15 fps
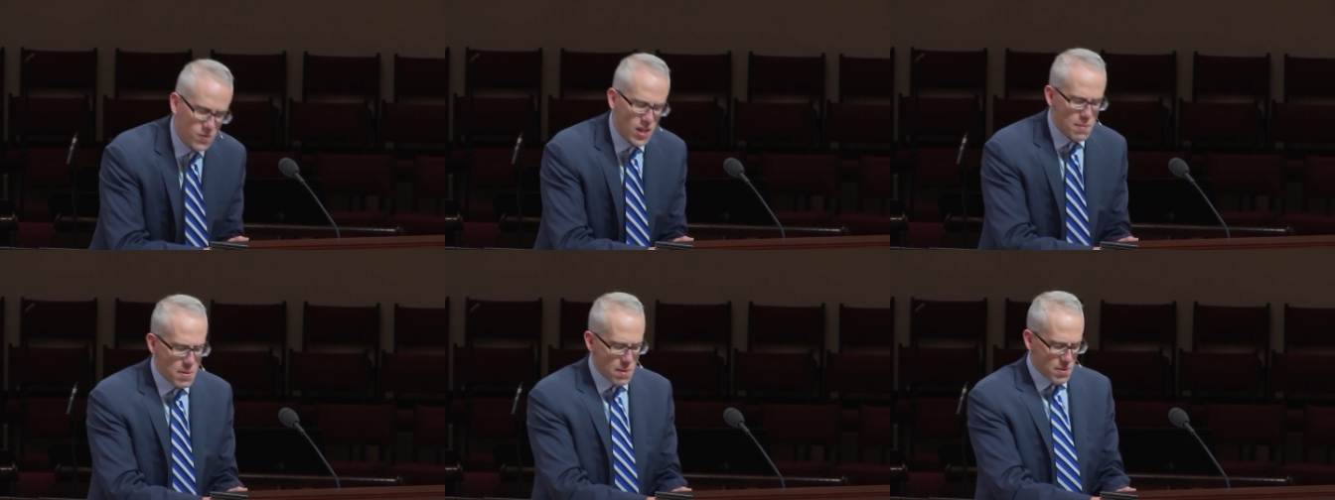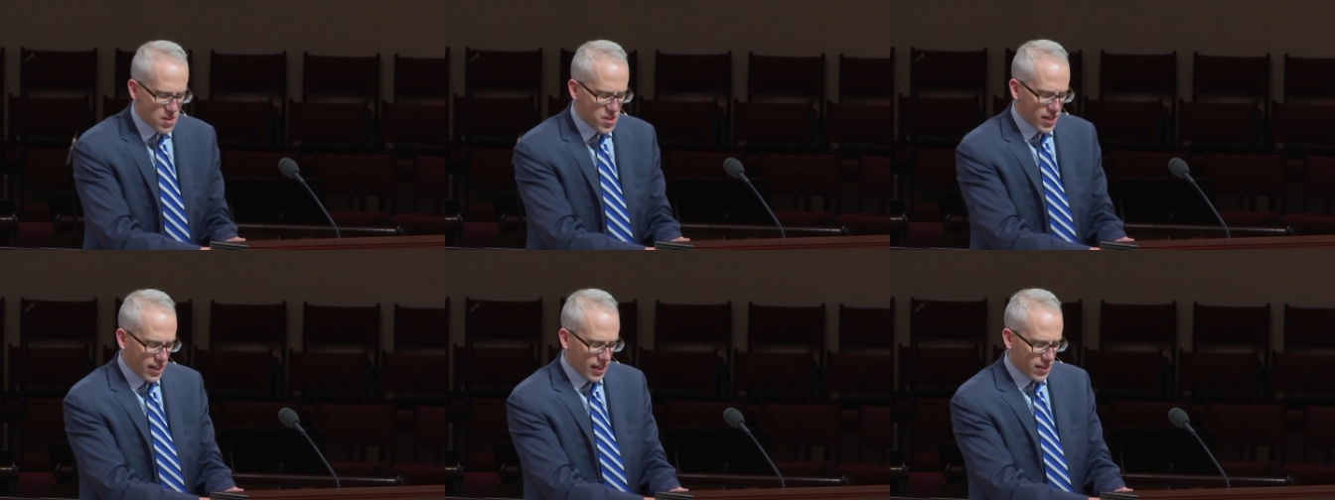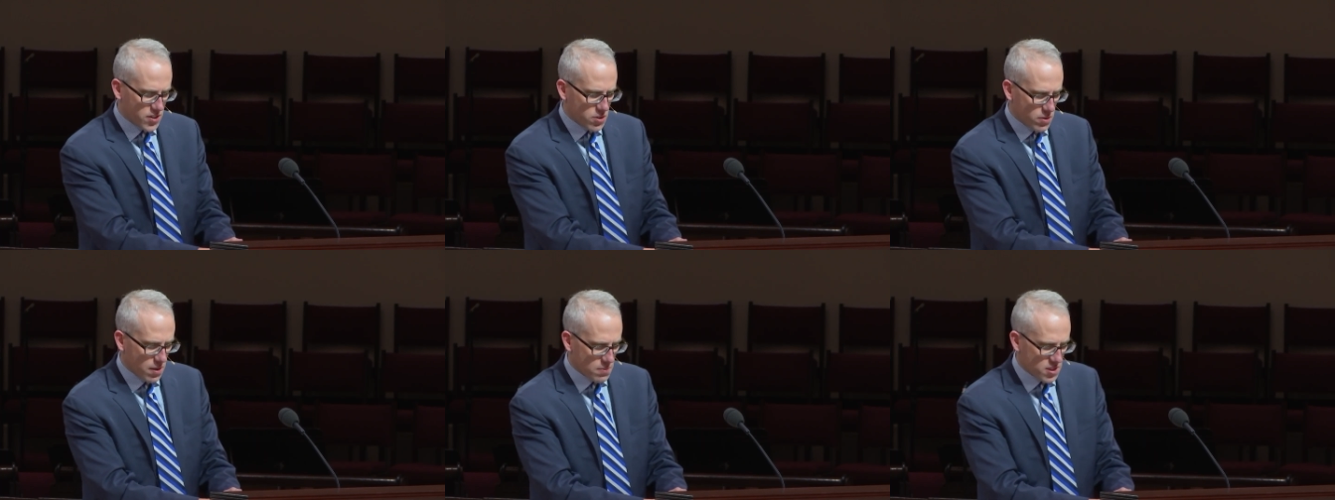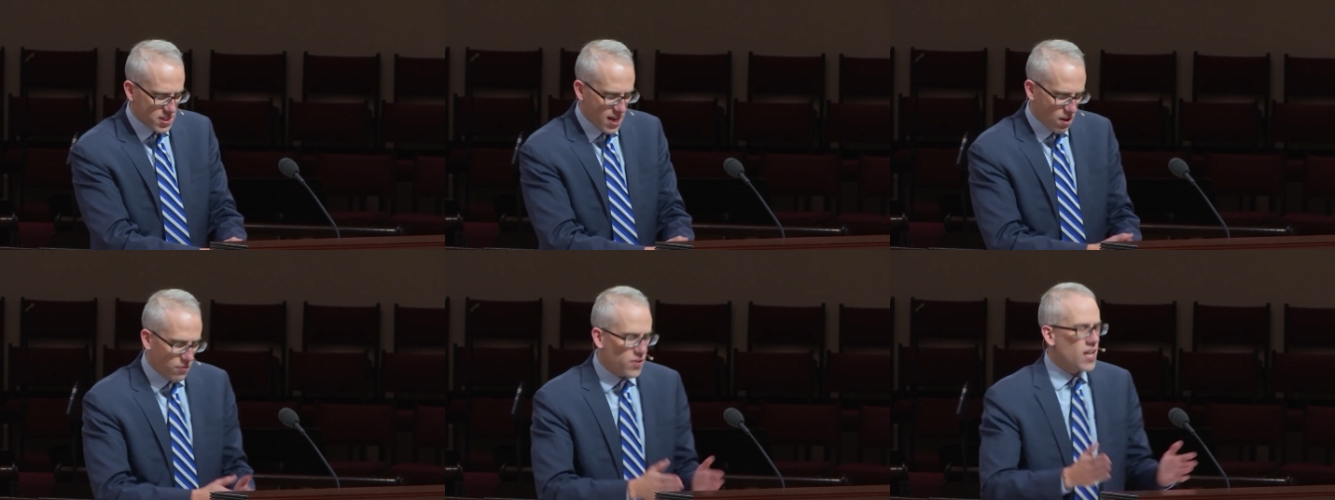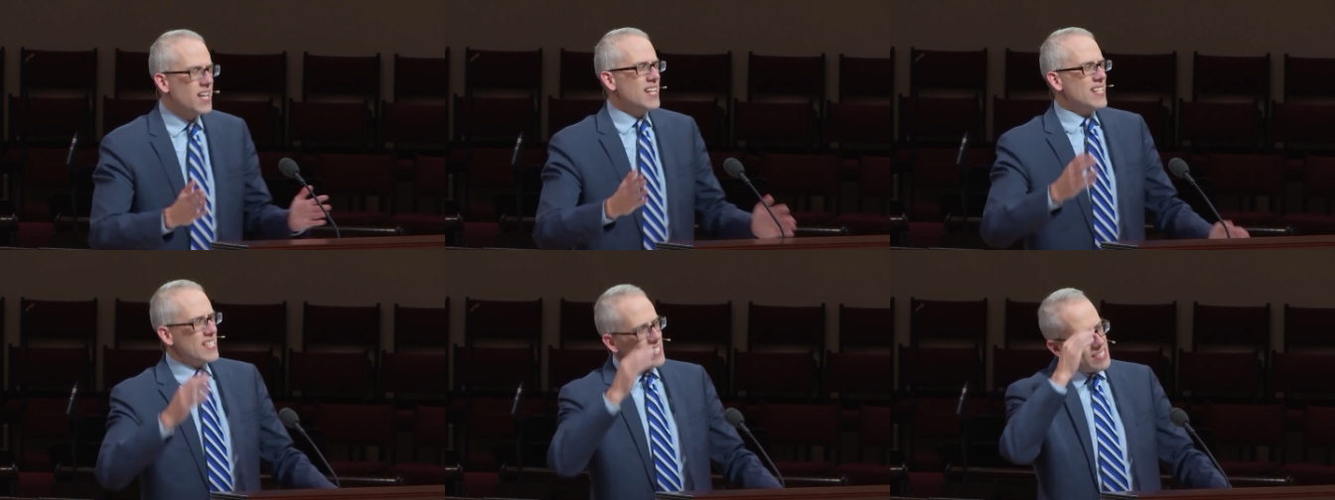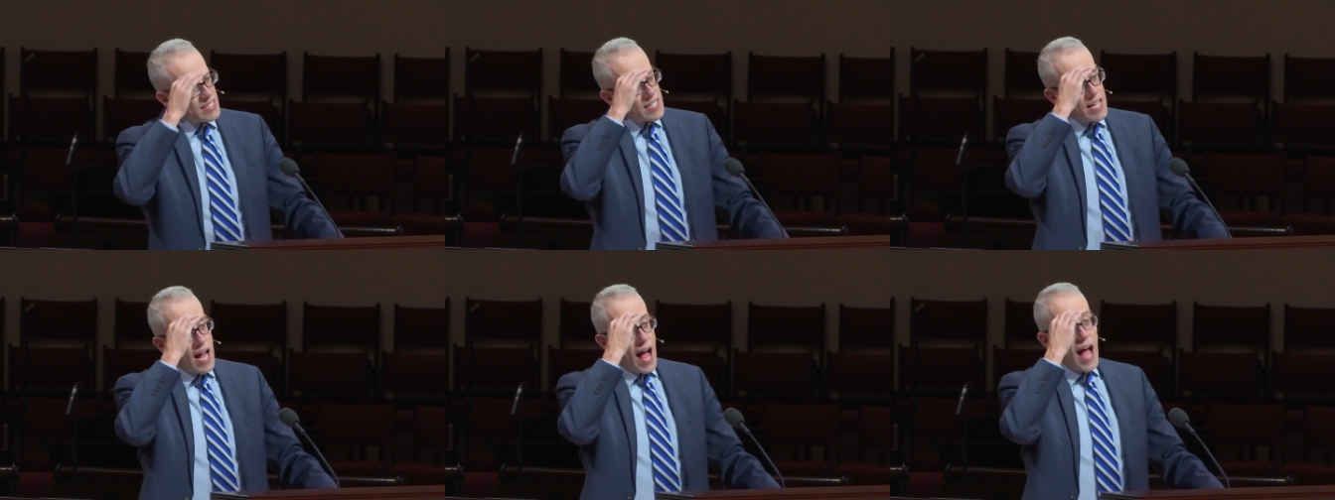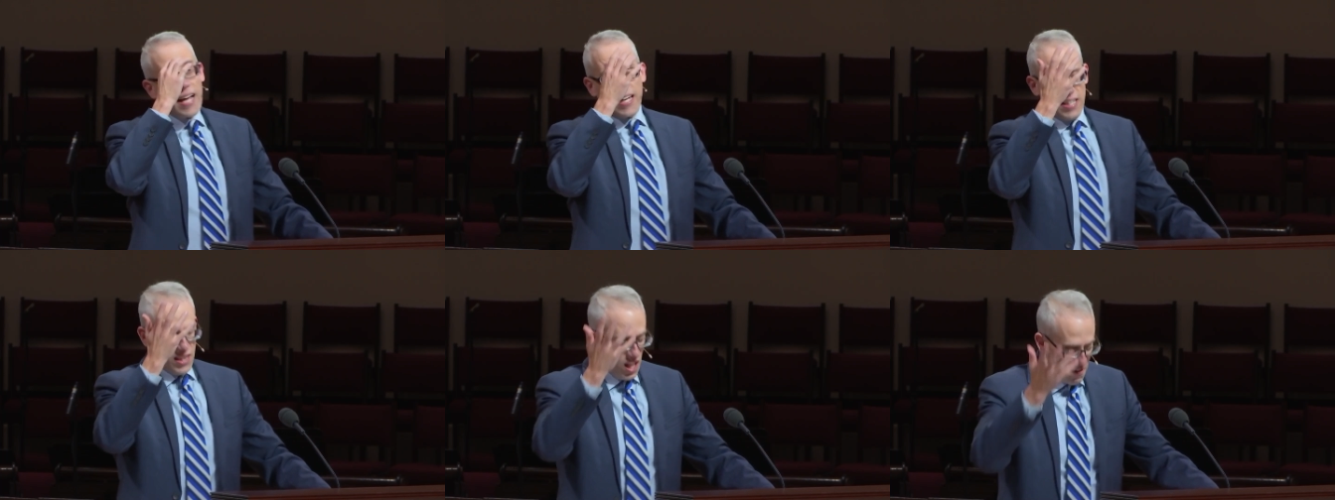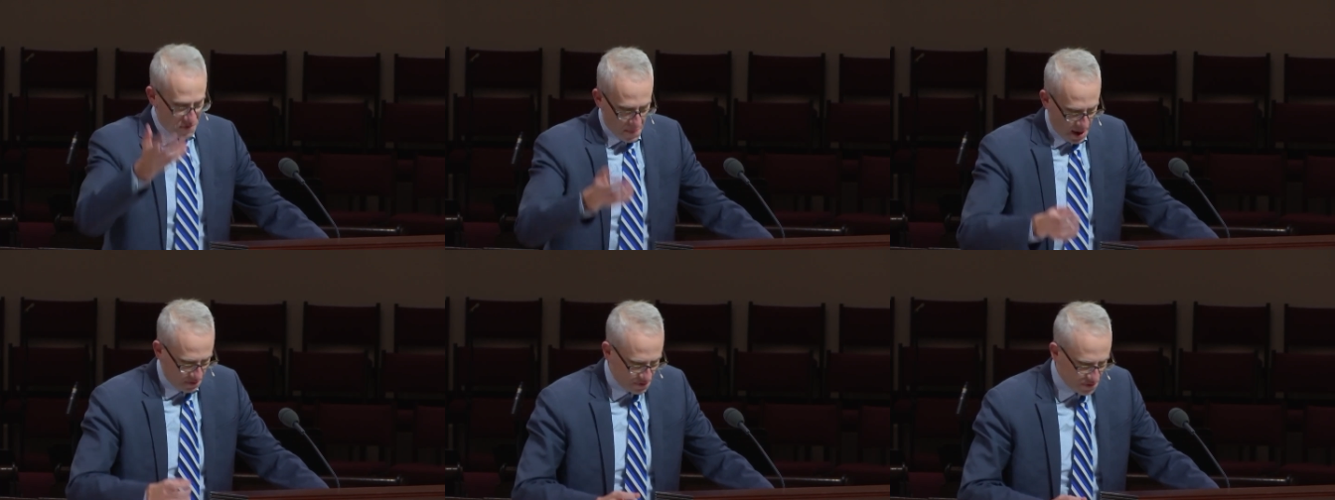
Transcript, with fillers: He may be thinking to himself, I can love my